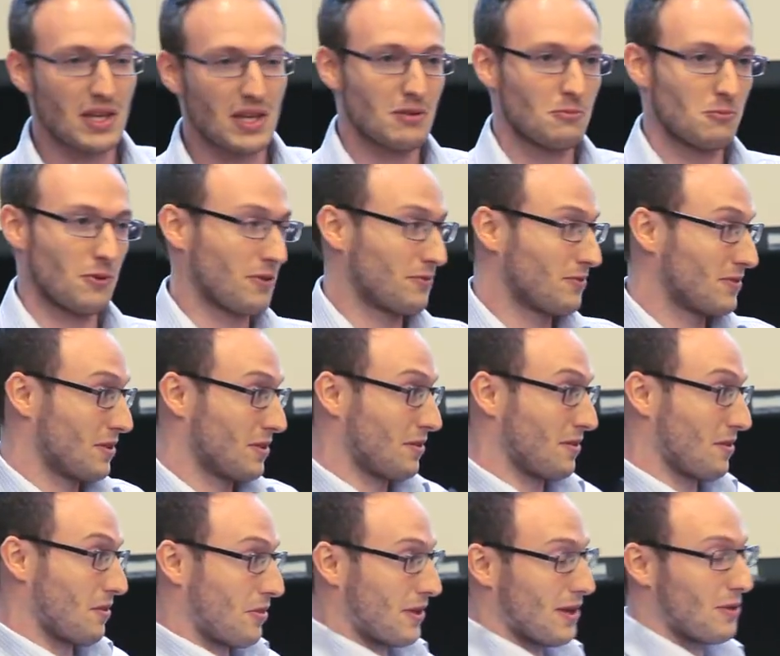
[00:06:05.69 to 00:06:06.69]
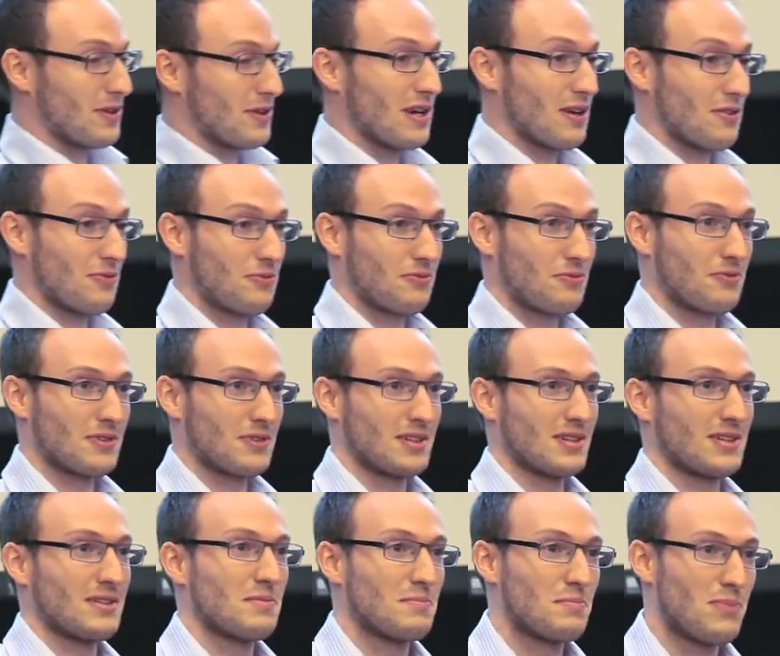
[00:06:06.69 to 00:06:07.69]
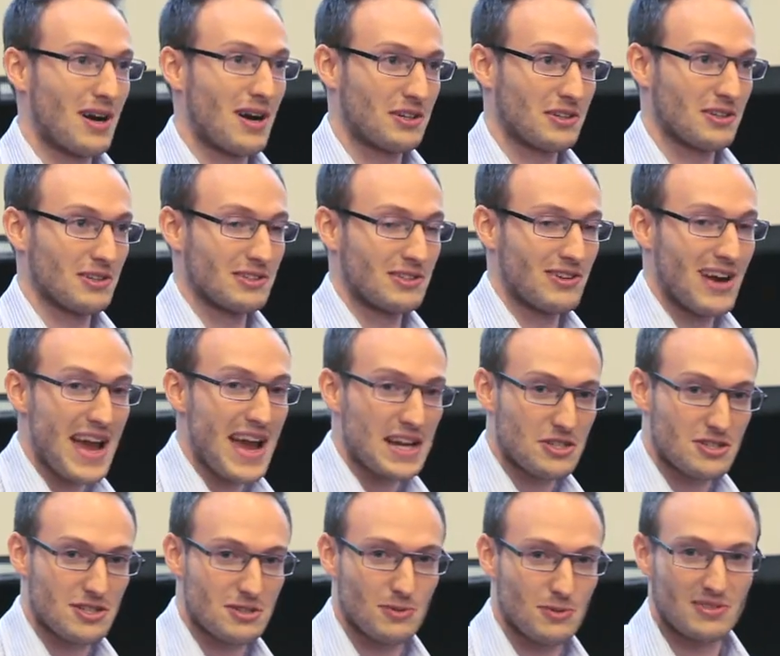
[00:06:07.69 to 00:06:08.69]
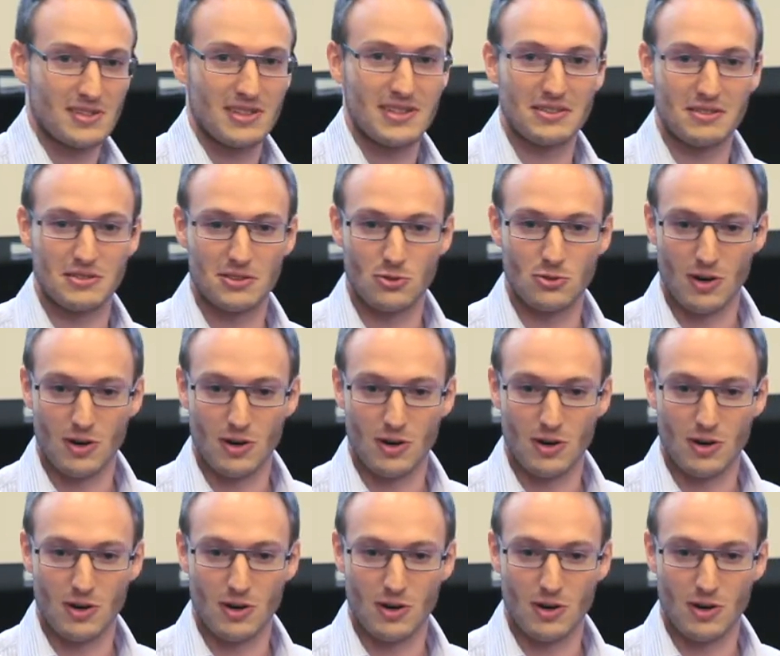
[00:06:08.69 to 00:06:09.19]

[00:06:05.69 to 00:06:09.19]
with the theory of particle interactions, we see that the two